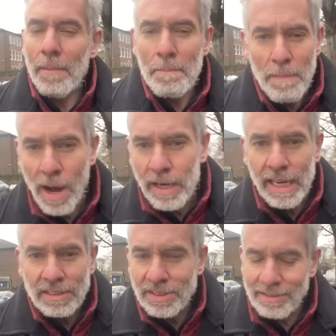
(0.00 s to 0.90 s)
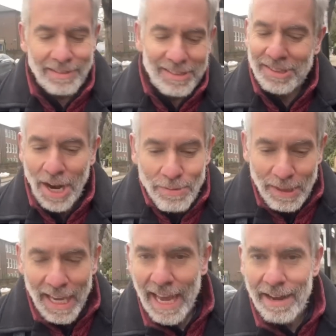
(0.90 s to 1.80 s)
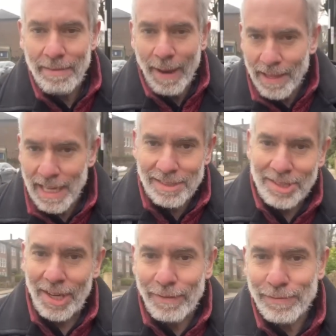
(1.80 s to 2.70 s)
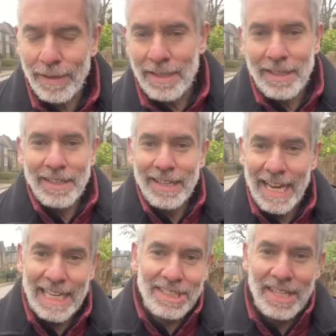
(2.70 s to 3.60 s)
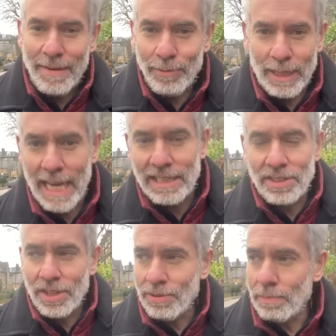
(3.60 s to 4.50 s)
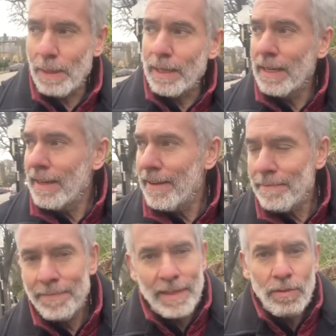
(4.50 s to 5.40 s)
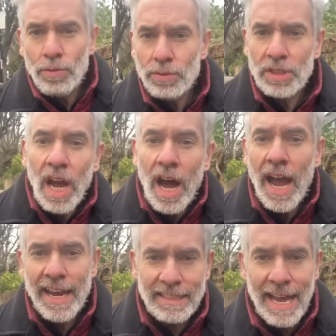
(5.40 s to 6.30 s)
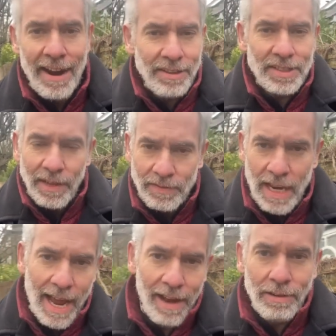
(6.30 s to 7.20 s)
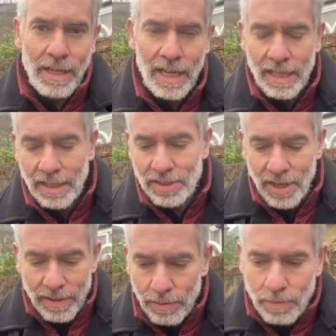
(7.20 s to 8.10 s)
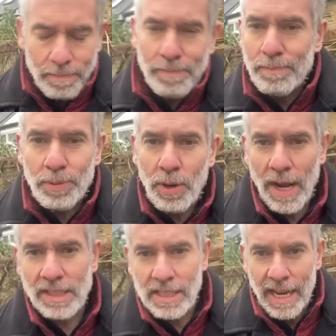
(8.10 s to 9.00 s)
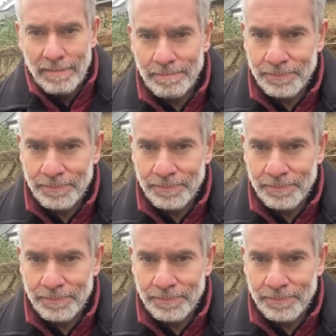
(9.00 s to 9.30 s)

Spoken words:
Markets don't care about that stuff, except when they do. But they're all tired narratives now, and so they're all priced in.